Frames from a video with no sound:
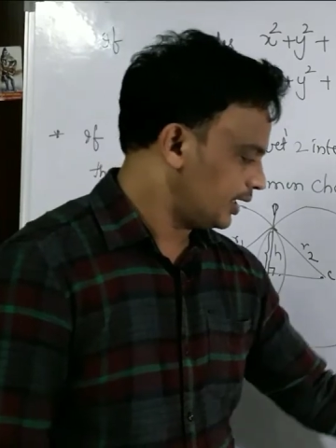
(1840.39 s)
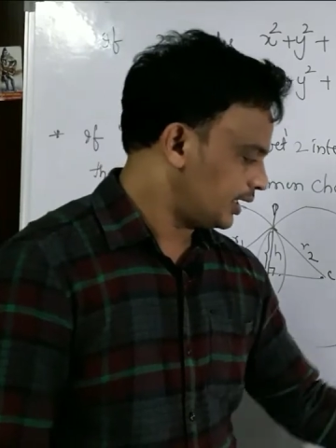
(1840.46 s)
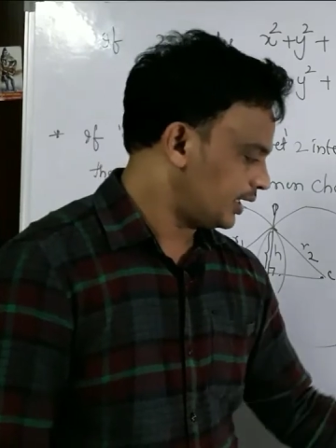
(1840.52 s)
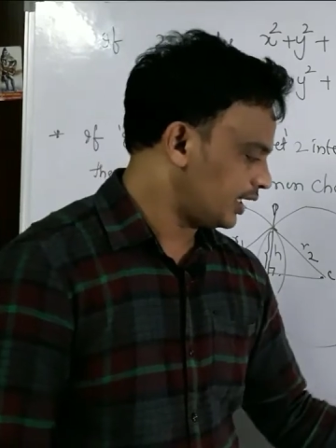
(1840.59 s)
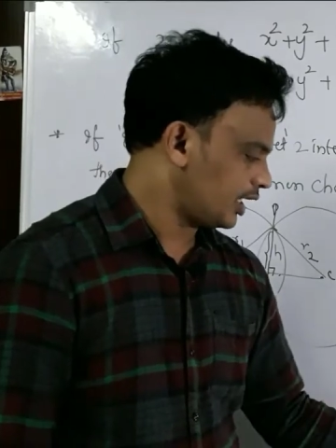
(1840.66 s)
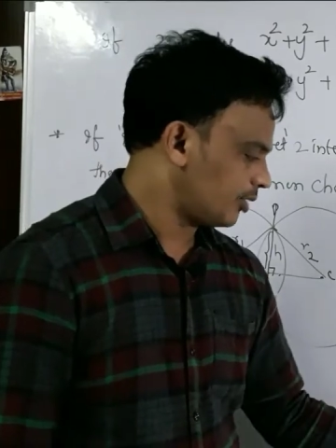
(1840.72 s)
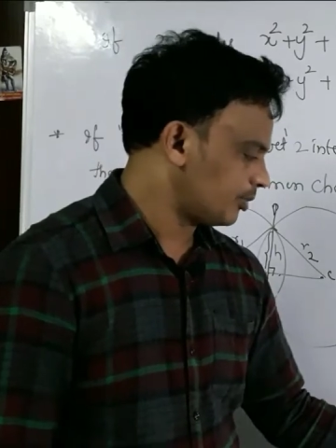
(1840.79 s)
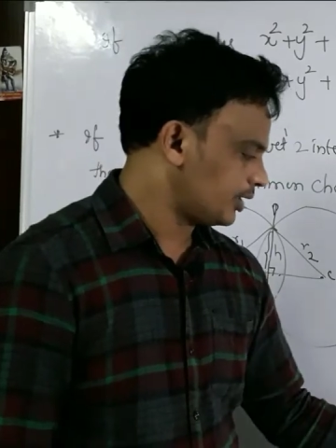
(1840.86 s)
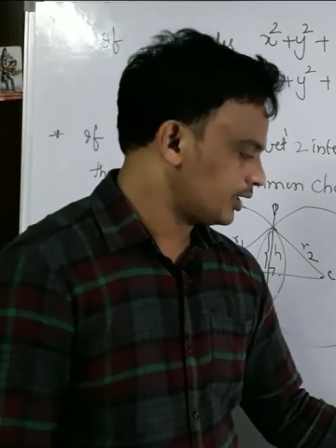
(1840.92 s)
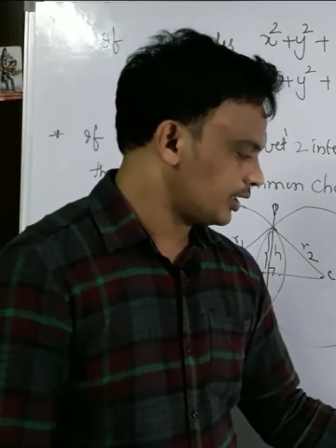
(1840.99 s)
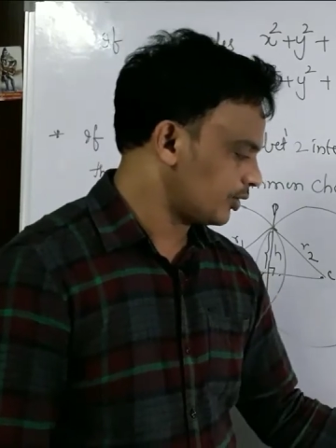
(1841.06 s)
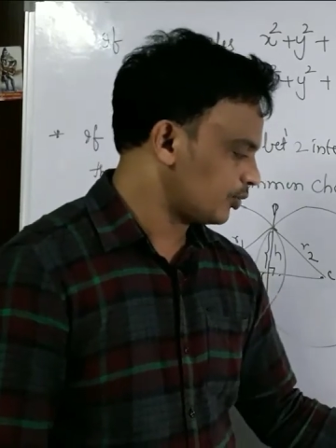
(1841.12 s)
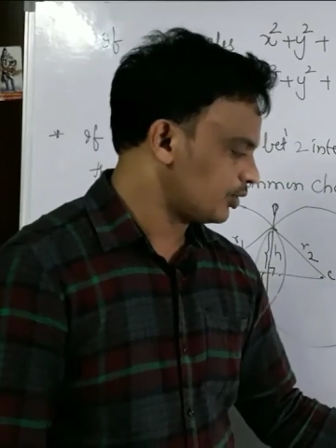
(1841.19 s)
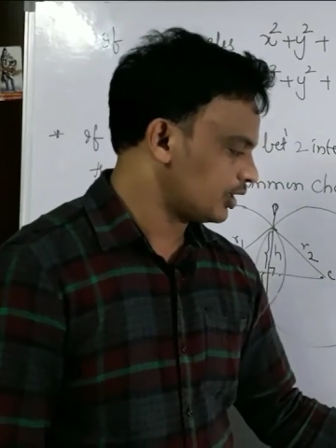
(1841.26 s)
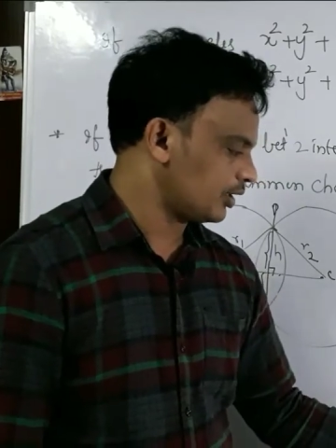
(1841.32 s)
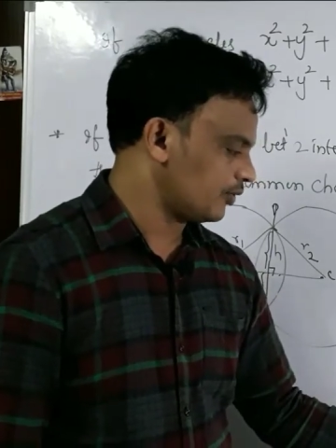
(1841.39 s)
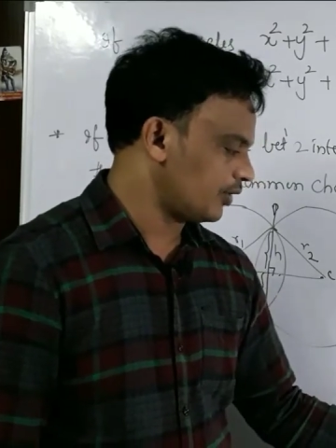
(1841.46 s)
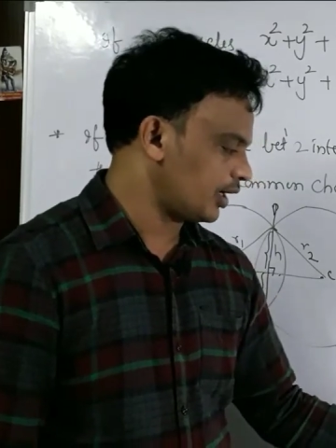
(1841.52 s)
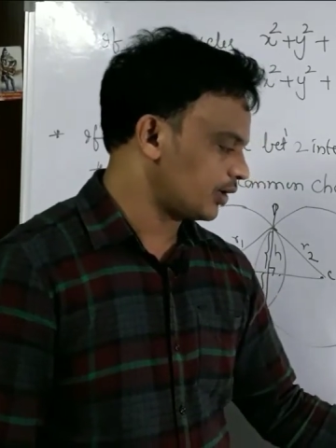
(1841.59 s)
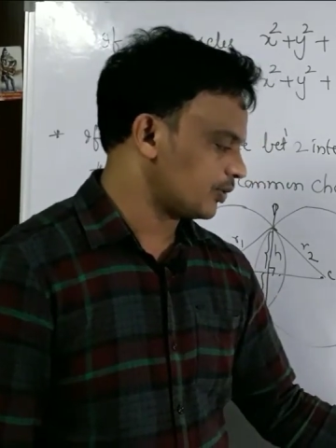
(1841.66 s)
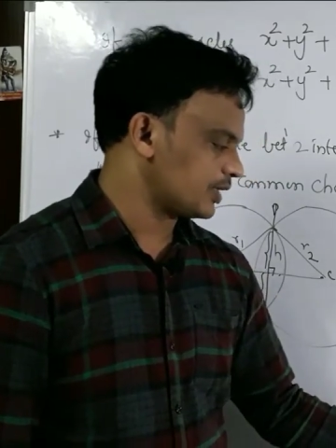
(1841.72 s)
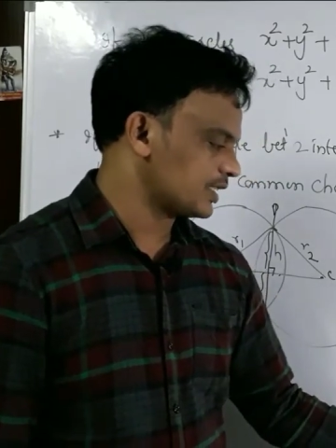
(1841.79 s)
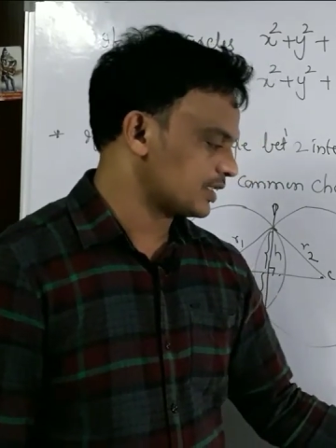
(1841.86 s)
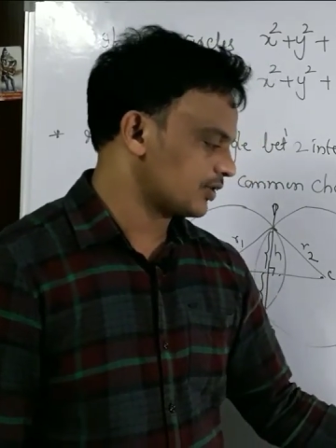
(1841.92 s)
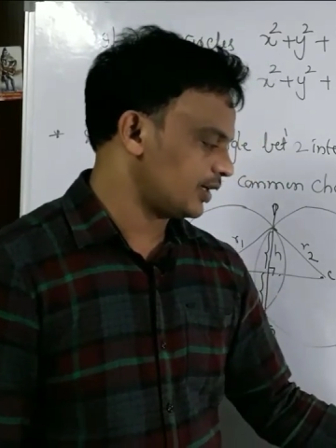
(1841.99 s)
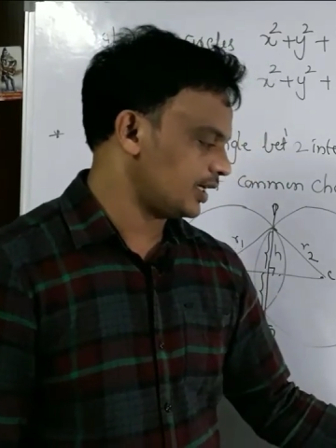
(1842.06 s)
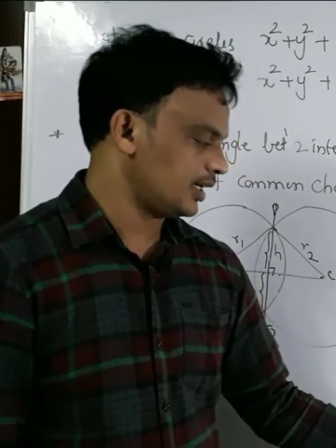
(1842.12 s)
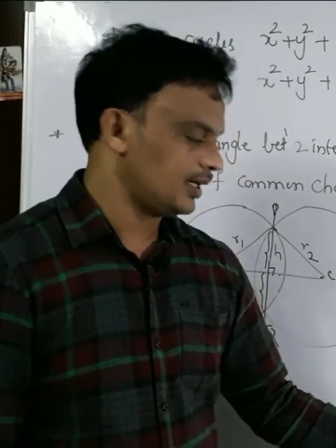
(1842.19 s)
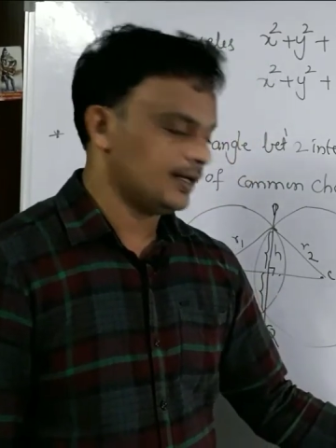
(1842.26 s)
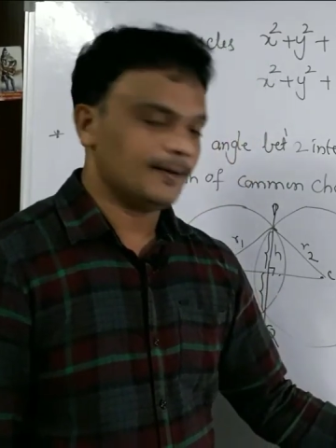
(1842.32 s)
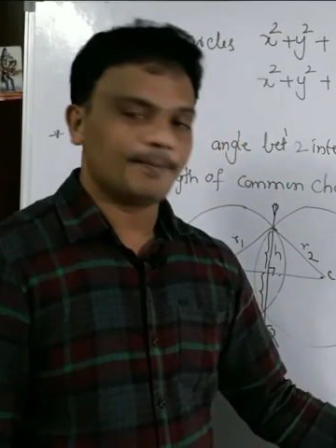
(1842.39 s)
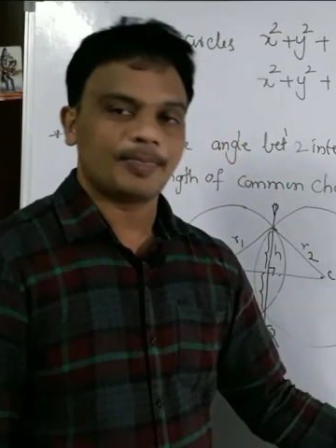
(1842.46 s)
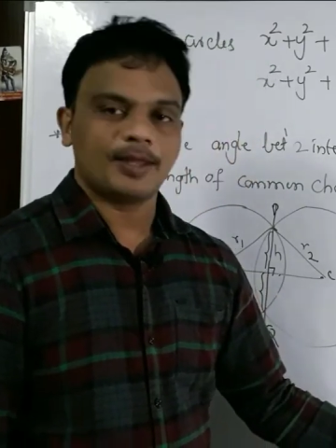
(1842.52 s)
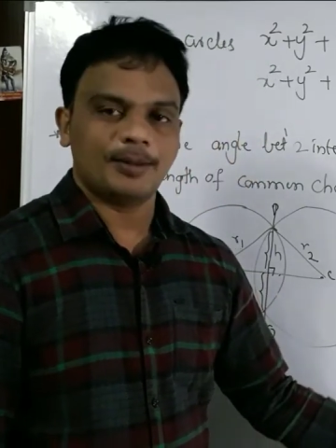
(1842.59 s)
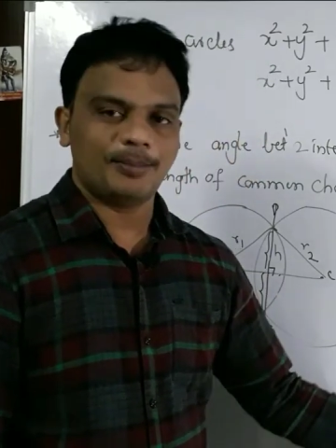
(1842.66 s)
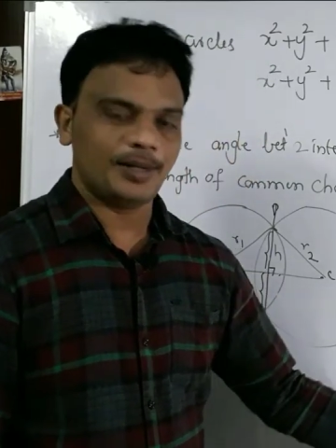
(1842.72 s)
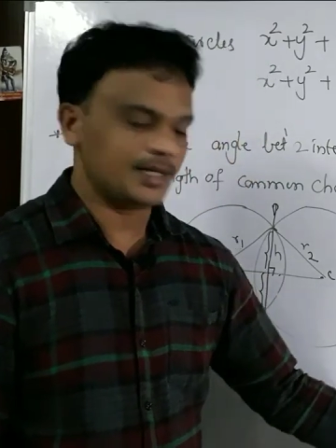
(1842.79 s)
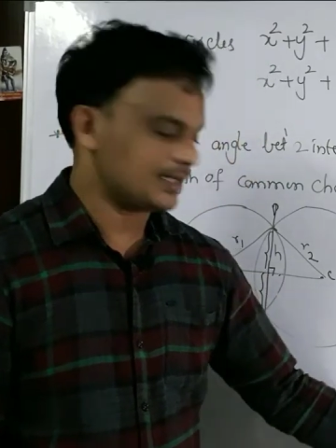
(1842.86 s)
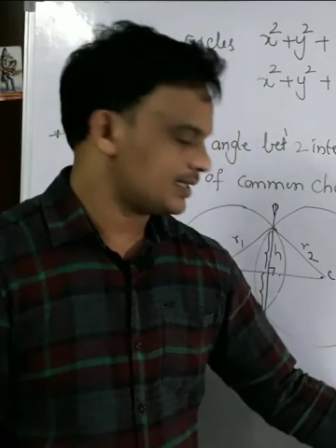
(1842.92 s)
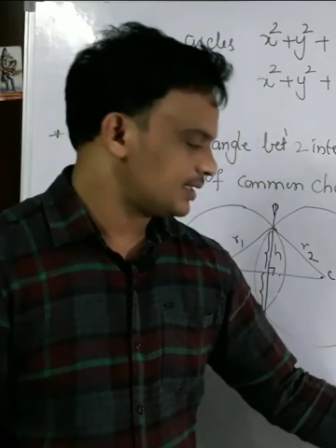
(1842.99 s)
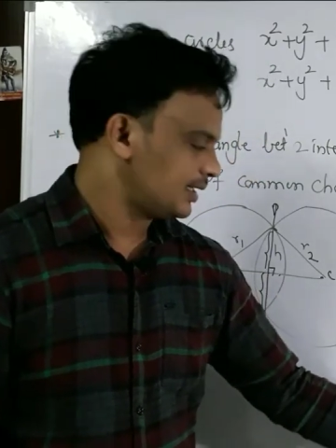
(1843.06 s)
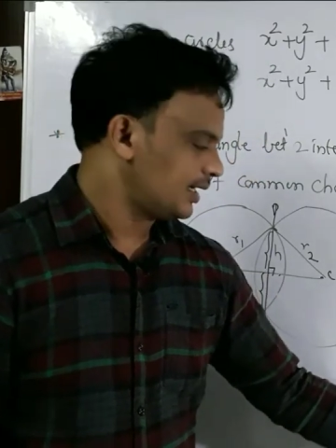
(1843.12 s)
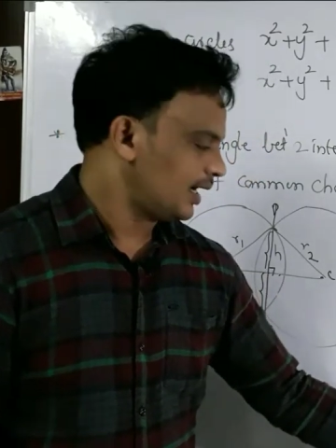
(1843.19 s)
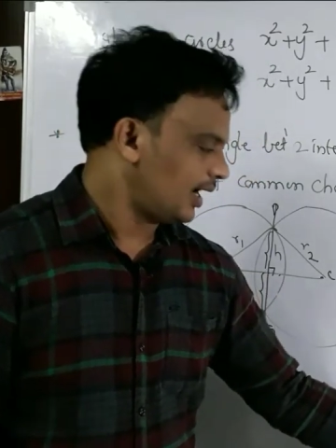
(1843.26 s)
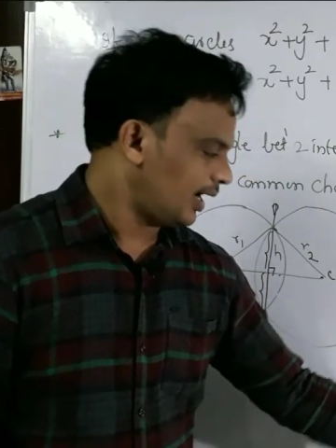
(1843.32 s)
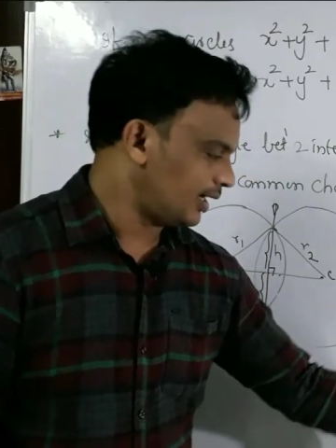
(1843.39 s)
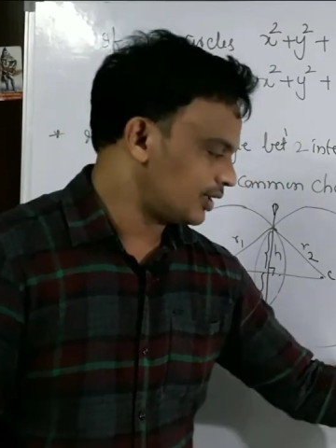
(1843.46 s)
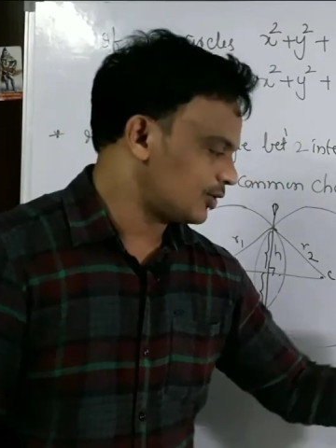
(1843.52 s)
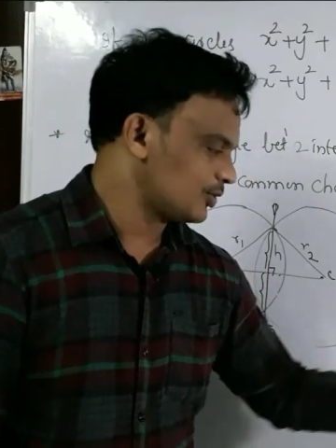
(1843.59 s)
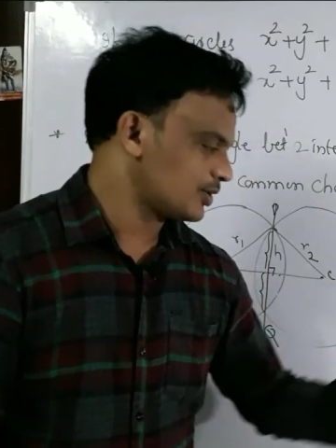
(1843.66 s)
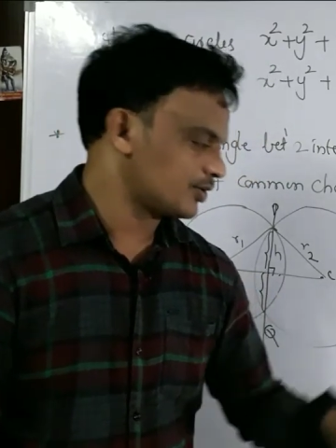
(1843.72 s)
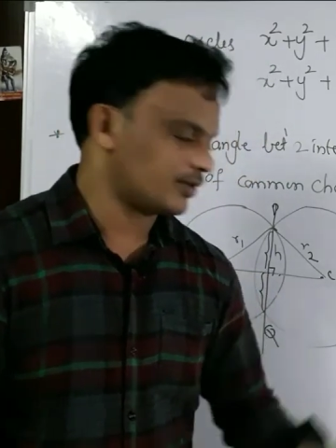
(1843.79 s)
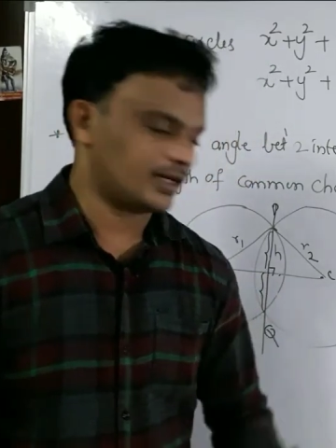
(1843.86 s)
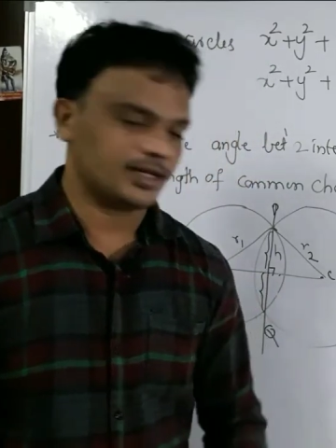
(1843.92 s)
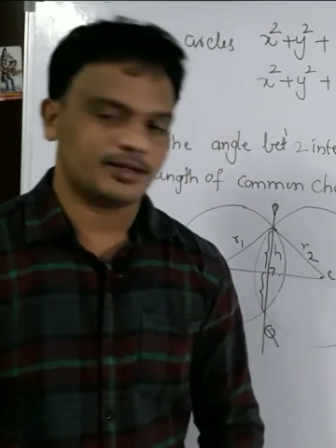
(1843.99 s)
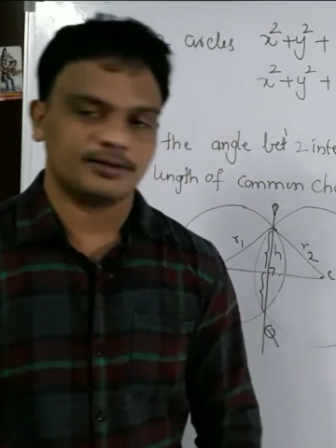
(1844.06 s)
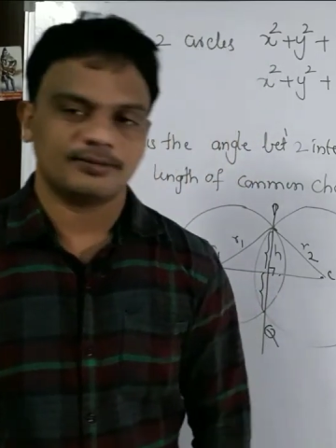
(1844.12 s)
denominator root of r1 square plus r2 square.